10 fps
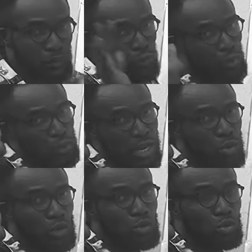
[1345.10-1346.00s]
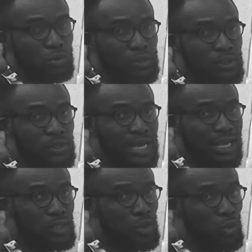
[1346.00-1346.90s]
So we are going to use the
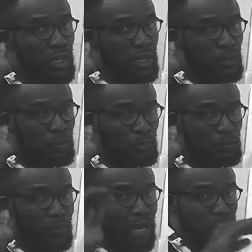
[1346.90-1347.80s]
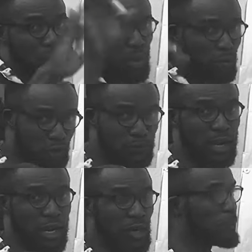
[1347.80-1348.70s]
article a as our
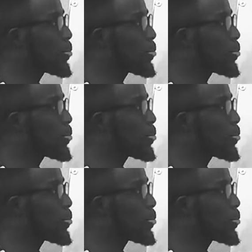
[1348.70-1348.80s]
modifier.